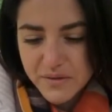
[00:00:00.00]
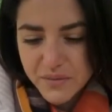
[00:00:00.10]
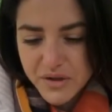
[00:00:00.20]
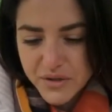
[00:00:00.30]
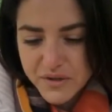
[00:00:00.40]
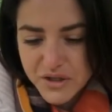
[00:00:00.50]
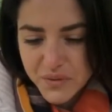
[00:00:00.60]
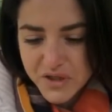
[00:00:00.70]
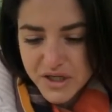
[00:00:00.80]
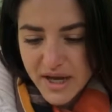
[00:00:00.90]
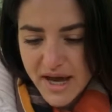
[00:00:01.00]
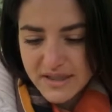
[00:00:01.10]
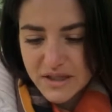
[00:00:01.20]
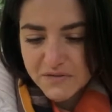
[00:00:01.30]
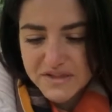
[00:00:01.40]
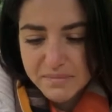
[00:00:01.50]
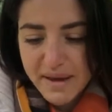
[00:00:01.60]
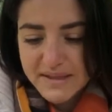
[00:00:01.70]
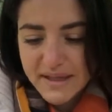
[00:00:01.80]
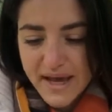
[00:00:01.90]
with your intuition and higher self is the
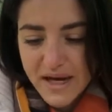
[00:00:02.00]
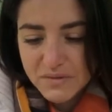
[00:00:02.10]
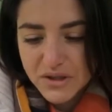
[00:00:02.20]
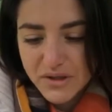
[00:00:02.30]
best thing anyone